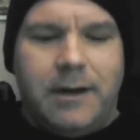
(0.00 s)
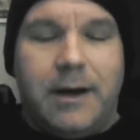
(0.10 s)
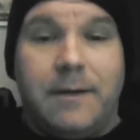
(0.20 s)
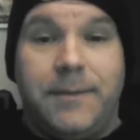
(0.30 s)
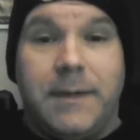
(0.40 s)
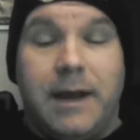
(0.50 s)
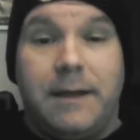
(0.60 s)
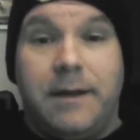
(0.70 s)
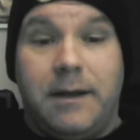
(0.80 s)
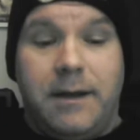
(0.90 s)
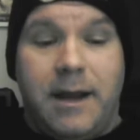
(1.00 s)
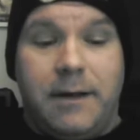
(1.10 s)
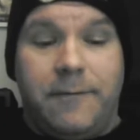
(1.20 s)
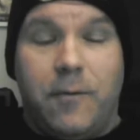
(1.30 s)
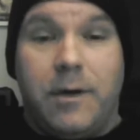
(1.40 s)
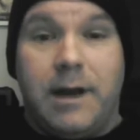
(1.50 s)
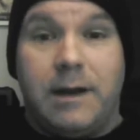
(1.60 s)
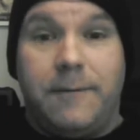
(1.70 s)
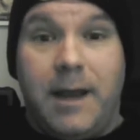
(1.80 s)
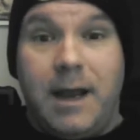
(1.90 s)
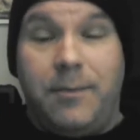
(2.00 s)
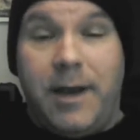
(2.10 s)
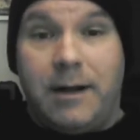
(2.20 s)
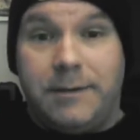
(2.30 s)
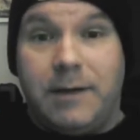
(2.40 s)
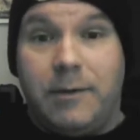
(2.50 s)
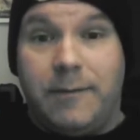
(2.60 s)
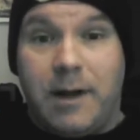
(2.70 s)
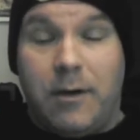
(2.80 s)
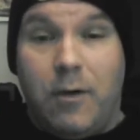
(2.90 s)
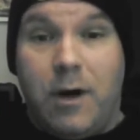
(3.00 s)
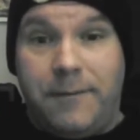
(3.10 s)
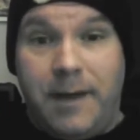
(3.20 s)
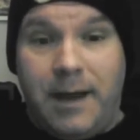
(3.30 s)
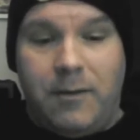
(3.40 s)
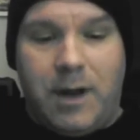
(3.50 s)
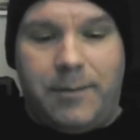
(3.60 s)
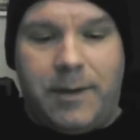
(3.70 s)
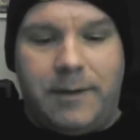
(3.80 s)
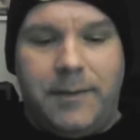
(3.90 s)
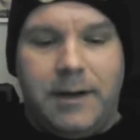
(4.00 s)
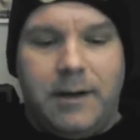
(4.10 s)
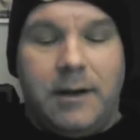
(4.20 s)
Um, at that negative 4, negative 8 penalty where you've got an offhand weapon,